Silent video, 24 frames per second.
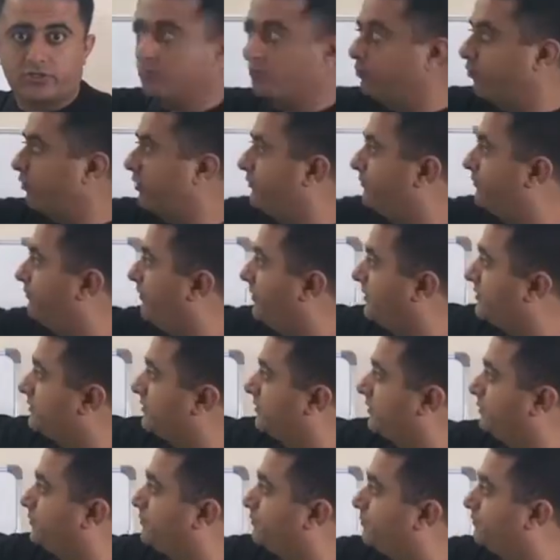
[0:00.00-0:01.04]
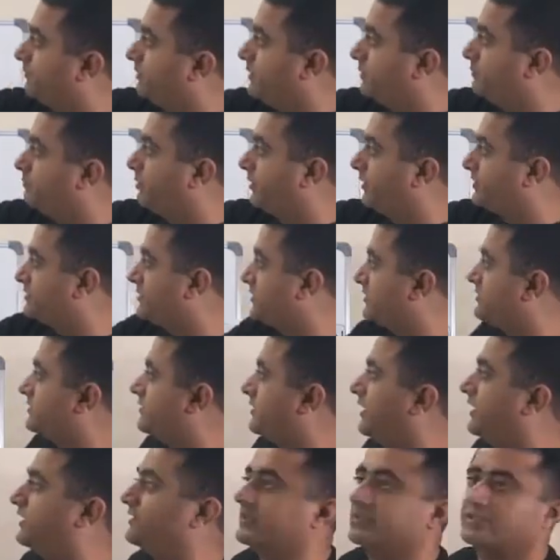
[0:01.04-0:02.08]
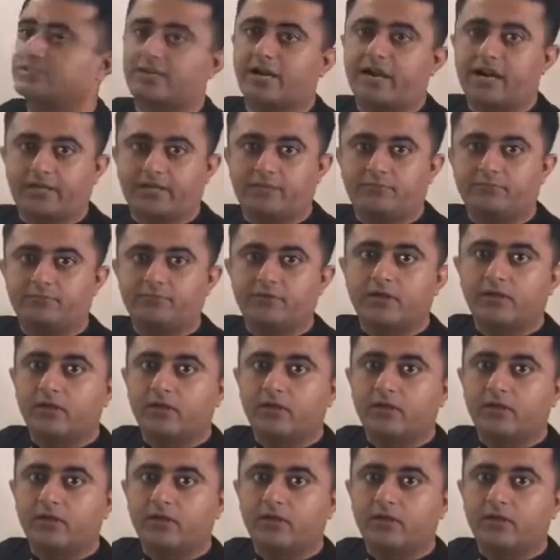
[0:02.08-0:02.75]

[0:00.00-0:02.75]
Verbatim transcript: um, we fix up the budget and the time